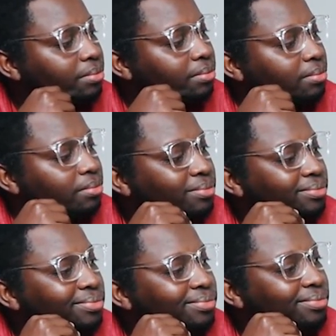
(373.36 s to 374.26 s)

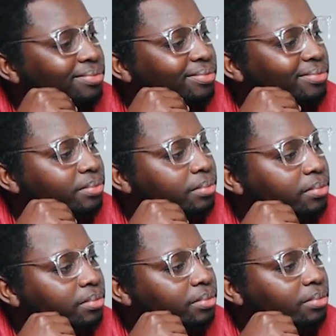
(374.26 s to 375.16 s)

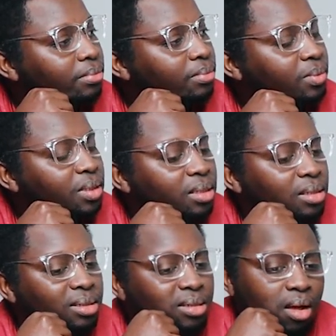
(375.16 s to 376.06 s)

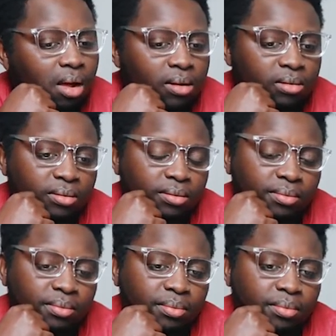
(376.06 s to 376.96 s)

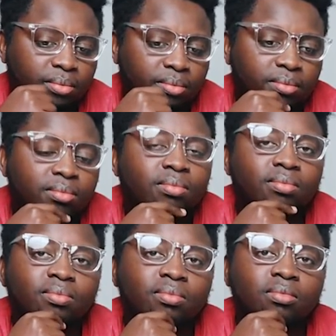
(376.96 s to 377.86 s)

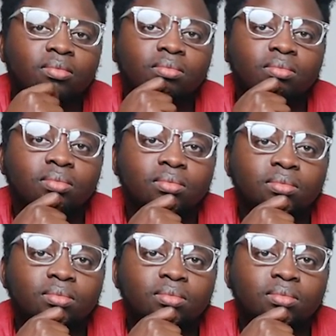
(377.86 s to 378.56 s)
[no speech]